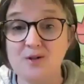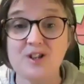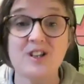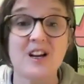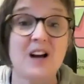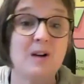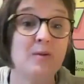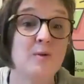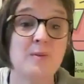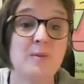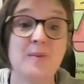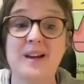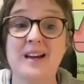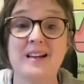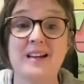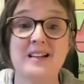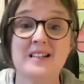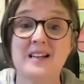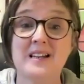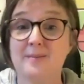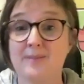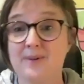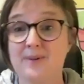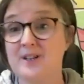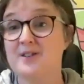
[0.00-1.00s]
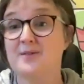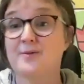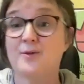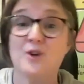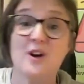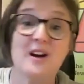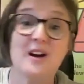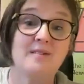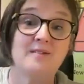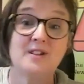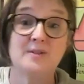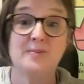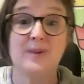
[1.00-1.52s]
Shall we be contemplative or
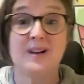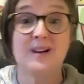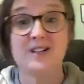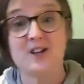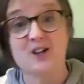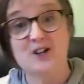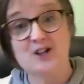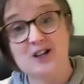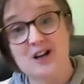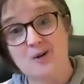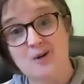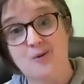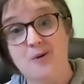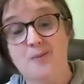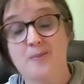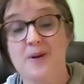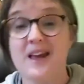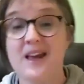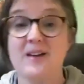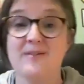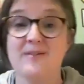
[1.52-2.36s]
charismatic? Shall we be